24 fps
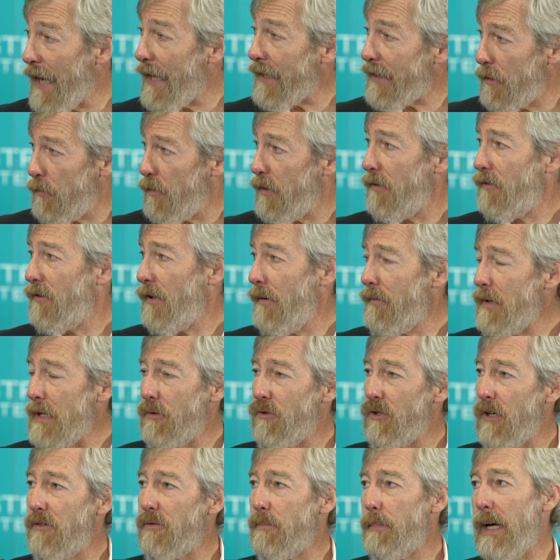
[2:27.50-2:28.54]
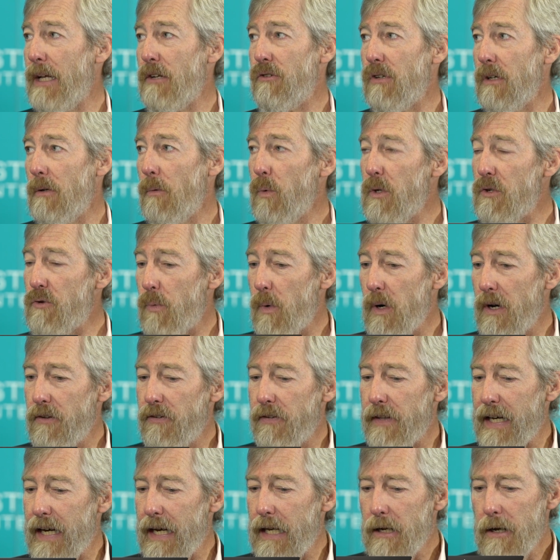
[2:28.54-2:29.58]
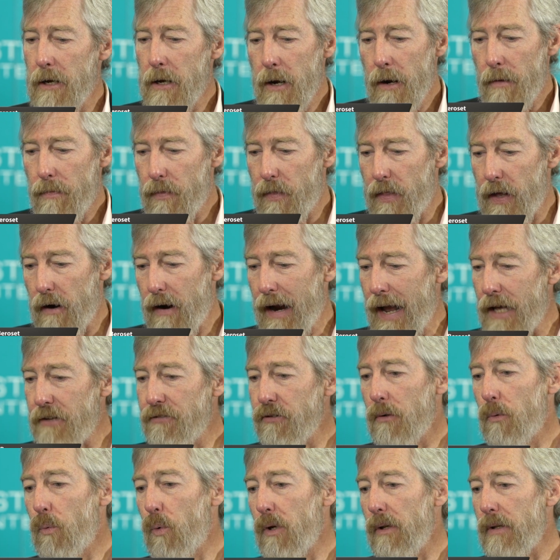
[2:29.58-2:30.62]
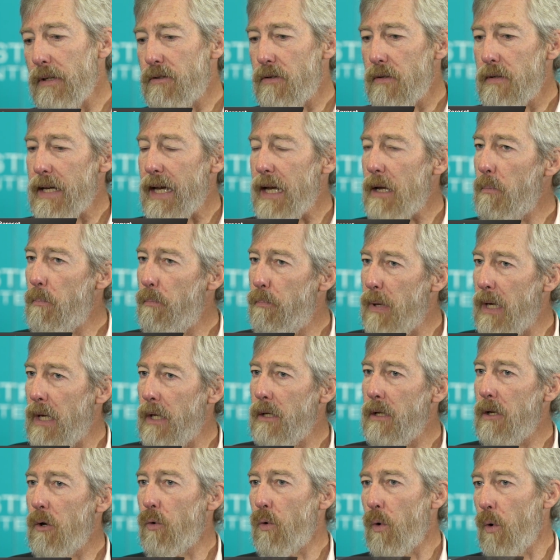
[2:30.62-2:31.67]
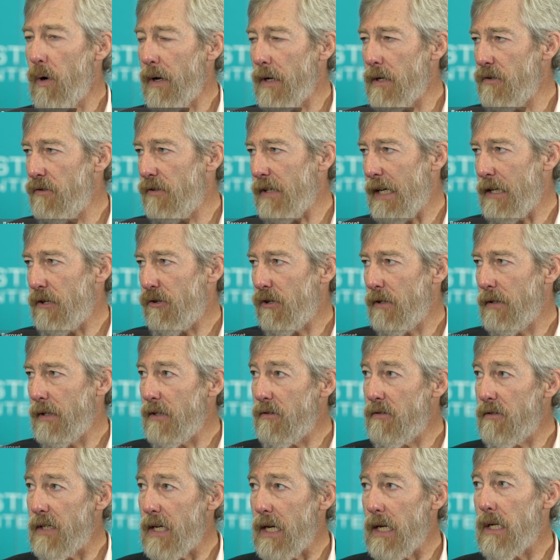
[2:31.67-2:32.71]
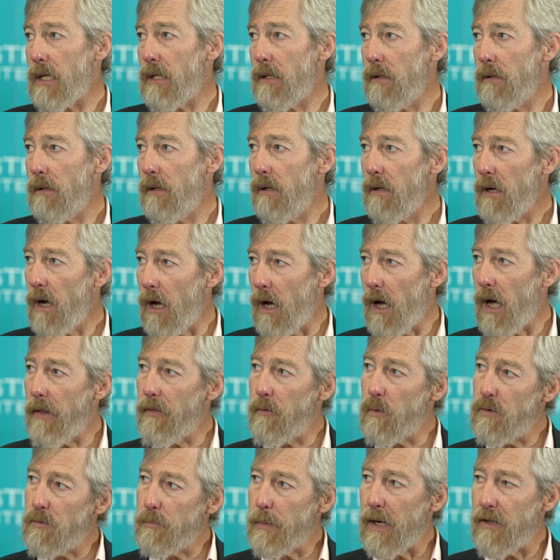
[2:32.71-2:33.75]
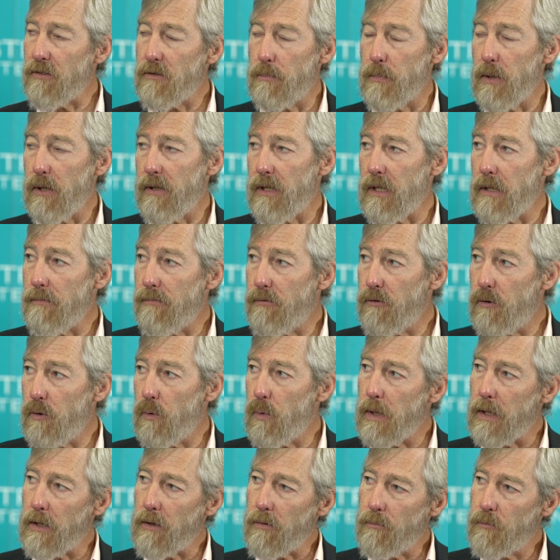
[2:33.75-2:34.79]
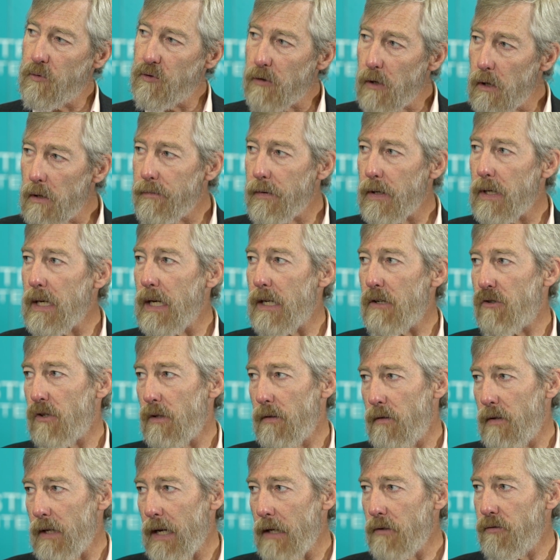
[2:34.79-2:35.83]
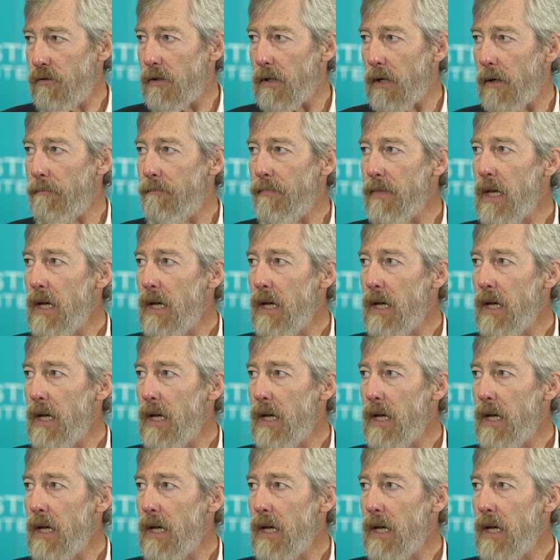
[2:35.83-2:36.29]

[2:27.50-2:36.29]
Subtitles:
what Tony just mentioned, which was that there hasn't really to date been an organization that's taken on the responsibility of doing certification testing,